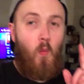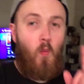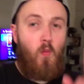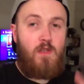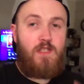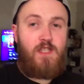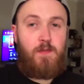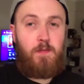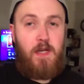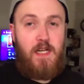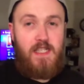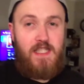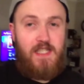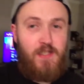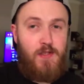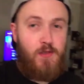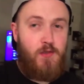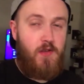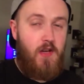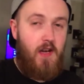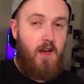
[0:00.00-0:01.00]
What's up guys,
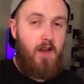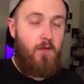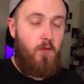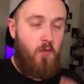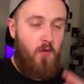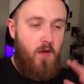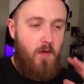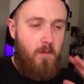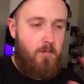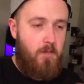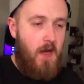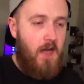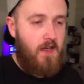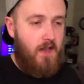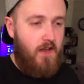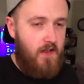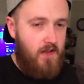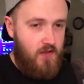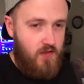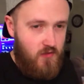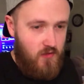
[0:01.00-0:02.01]
this is Trav. We are
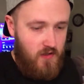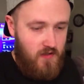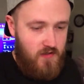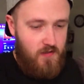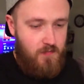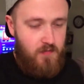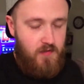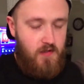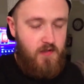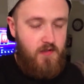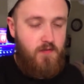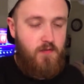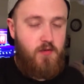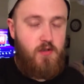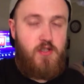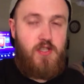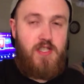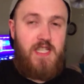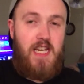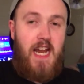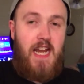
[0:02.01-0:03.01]
back in to try something else for you
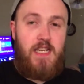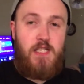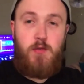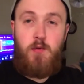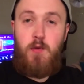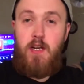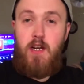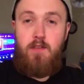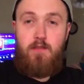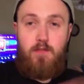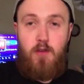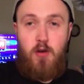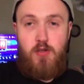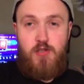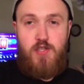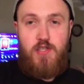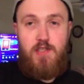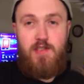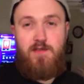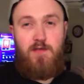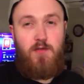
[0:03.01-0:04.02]
today, doing a
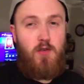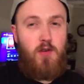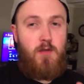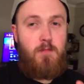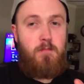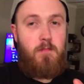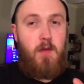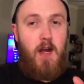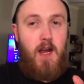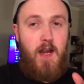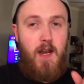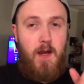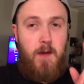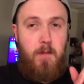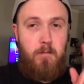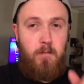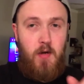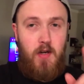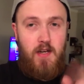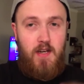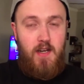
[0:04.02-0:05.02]
versus for my
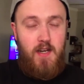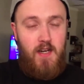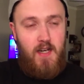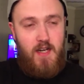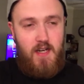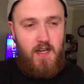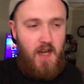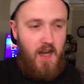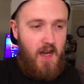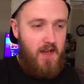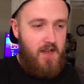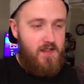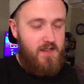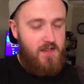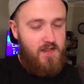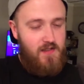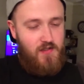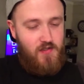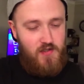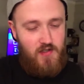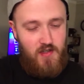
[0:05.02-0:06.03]
buddy Cass.
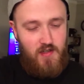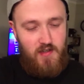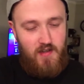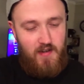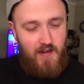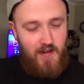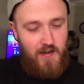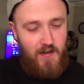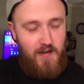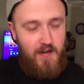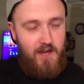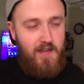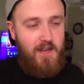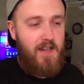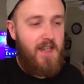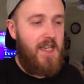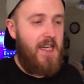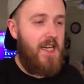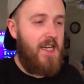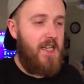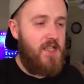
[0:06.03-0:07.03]
She uh
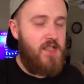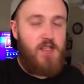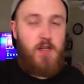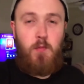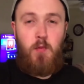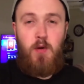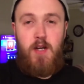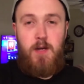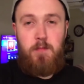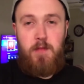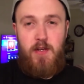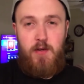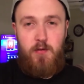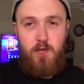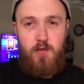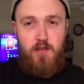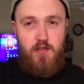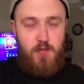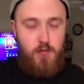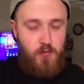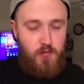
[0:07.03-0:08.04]
she wanted me
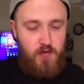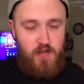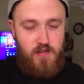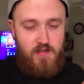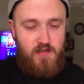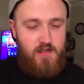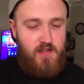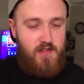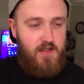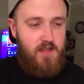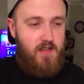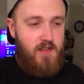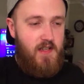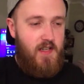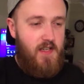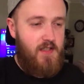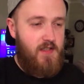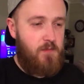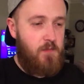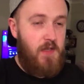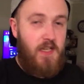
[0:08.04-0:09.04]
to do this, and
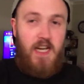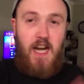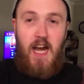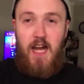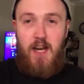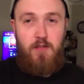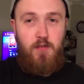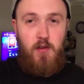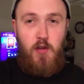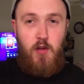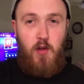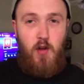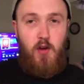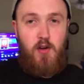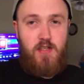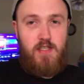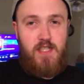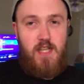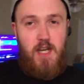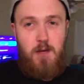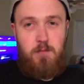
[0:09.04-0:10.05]
it's been kind of a
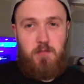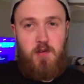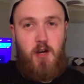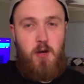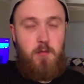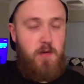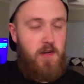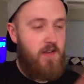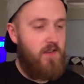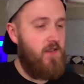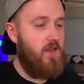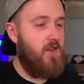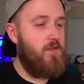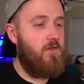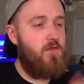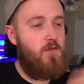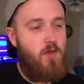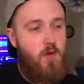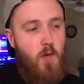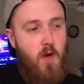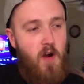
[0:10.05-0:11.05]
long time coming thing
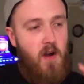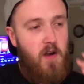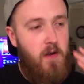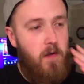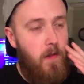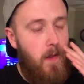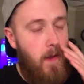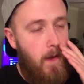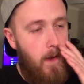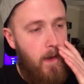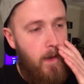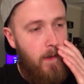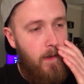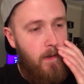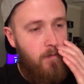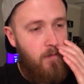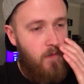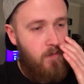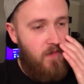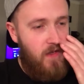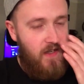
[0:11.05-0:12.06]
for a while, and I've
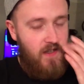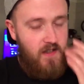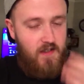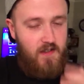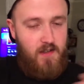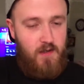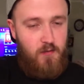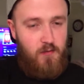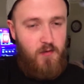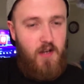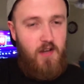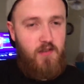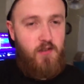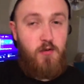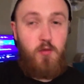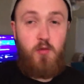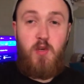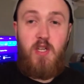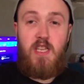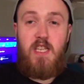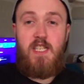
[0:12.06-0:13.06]
been meaning to get around to
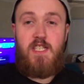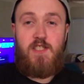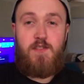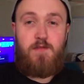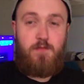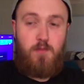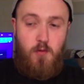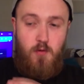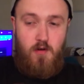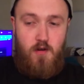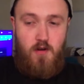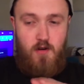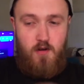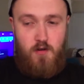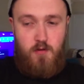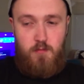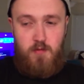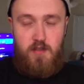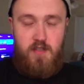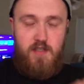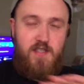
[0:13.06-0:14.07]
doing this for
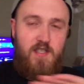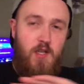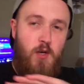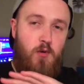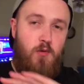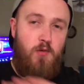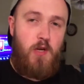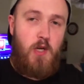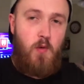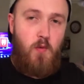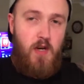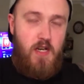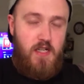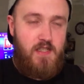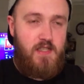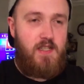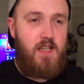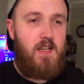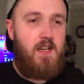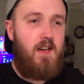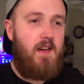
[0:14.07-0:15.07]
her, but it's her
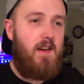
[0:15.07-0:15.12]
request.